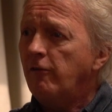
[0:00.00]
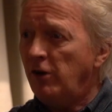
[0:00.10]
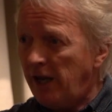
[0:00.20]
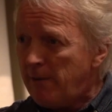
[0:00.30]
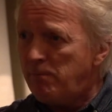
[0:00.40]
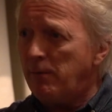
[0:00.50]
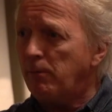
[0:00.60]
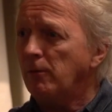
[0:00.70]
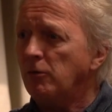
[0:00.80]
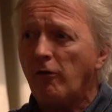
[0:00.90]
for lay
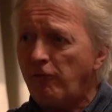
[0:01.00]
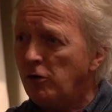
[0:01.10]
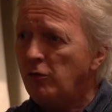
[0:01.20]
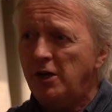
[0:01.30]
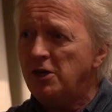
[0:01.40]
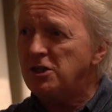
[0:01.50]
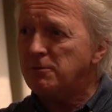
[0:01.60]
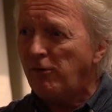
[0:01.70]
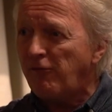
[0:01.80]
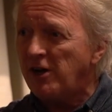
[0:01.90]
people, not for
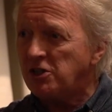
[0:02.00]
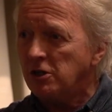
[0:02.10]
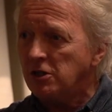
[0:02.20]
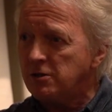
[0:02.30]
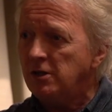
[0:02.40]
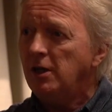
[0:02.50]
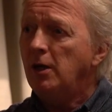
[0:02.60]
religious professionals,